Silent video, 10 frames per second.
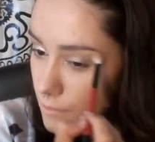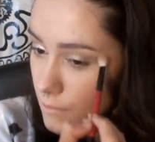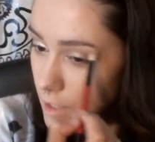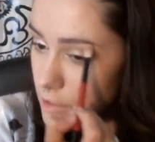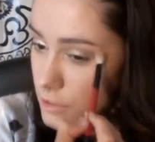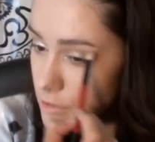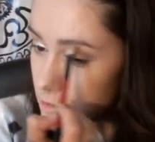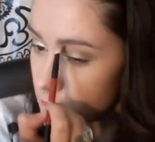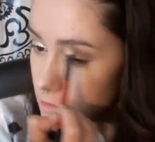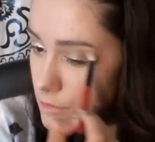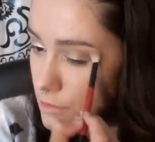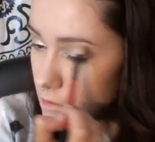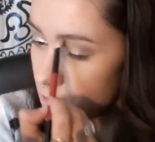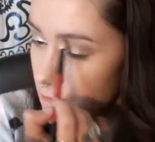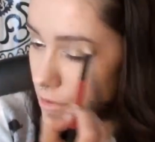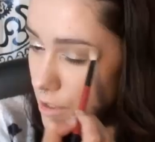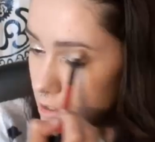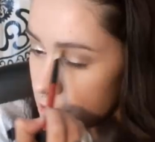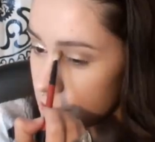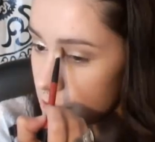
Make sure there's no harsh